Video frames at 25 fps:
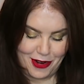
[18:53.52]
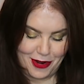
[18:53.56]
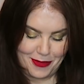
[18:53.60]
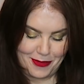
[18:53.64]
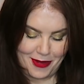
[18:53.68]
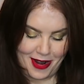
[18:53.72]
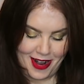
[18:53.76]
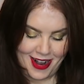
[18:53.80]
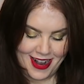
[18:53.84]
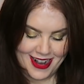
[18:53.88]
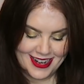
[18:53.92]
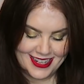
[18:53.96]

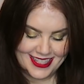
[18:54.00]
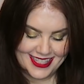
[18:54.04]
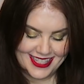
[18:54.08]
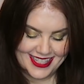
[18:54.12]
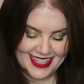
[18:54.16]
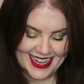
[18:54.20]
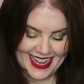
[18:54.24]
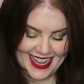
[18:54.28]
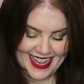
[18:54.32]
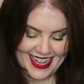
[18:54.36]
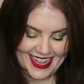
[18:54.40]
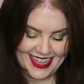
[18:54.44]
from Ard
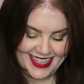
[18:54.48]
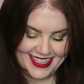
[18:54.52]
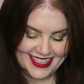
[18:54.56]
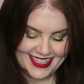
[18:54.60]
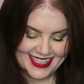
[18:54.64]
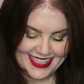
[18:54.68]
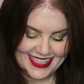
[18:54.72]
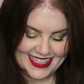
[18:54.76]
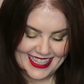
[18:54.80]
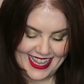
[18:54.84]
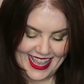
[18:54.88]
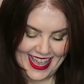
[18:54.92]
As
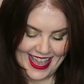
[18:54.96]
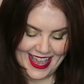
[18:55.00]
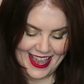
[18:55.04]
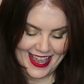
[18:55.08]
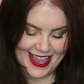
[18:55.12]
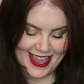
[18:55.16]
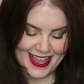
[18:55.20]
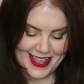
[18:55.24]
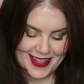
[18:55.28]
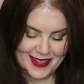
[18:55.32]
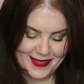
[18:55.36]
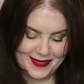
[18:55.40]
Nails,
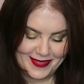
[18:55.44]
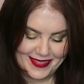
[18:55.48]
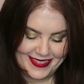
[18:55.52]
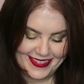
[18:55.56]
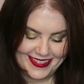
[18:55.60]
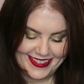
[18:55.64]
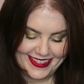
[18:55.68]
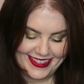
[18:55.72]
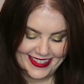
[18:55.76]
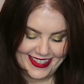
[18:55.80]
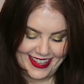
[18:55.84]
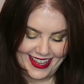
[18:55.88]
I
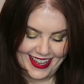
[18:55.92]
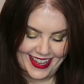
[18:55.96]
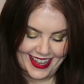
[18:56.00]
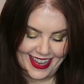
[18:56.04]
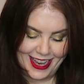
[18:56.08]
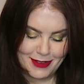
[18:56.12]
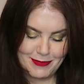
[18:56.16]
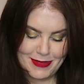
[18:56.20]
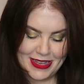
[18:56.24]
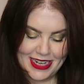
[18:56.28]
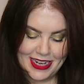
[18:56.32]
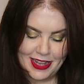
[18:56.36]

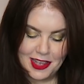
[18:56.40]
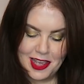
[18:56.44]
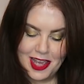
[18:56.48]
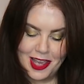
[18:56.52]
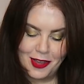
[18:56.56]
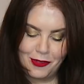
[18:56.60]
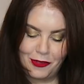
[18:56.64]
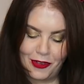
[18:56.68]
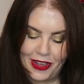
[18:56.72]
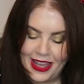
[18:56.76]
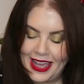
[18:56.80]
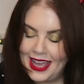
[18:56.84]
mean,
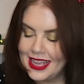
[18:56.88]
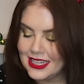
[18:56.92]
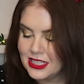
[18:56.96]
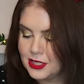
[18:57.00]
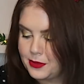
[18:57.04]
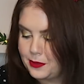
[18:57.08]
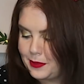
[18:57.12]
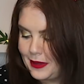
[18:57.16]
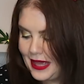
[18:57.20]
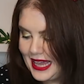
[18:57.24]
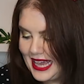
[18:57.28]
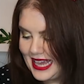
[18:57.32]
if I
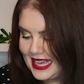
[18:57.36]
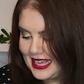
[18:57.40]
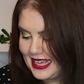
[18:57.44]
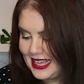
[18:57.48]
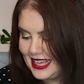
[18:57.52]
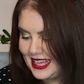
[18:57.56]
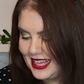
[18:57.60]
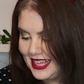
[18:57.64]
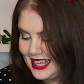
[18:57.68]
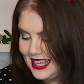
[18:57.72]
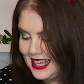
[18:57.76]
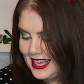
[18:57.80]
had to
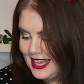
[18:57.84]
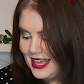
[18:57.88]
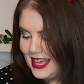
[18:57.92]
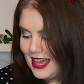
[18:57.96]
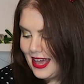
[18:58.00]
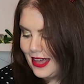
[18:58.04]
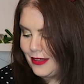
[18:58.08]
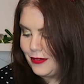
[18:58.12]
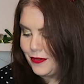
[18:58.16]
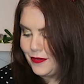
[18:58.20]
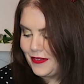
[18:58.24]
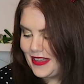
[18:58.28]
pick
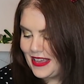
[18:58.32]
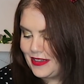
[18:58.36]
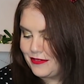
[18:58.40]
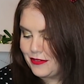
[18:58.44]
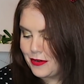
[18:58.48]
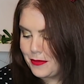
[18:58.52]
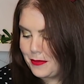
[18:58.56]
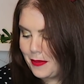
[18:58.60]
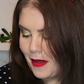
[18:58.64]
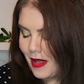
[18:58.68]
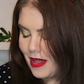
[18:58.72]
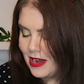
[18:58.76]
a
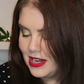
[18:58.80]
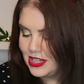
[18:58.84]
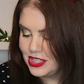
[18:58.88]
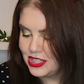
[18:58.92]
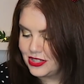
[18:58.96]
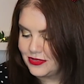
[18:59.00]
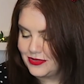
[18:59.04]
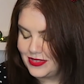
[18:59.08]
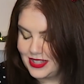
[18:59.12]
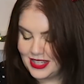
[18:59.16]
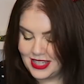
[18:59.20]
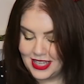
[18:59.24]
favourite
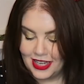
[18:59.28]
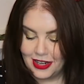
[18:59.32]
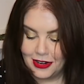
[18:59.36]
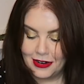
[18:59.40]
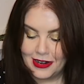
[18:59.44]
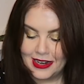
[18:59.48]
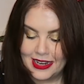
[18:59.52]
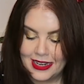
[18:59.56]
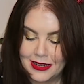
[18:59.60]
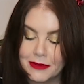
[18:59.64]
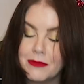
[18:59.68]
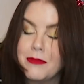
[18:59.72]
polish of the
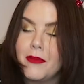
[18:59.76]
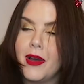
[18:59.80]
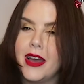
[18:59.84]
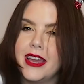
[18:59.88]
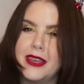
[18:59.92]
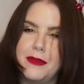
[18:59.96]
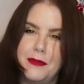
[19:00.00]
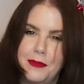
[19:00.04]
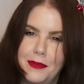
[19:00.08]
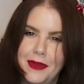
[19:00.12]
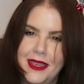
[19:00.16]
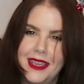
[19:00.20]
year, it
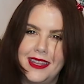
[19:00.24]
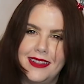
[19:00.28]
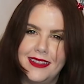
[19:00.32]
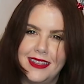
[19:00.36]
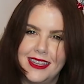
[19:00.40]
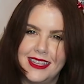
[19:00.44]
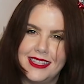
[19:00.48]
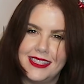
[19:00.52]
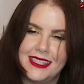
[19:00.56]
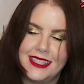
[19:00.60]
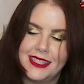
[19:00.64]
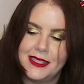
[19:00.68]
might be
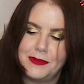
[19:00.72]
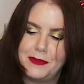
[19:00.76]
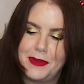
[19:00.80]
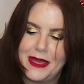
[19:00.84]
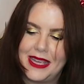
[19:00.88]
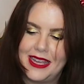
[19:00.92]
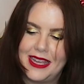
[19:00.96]
this,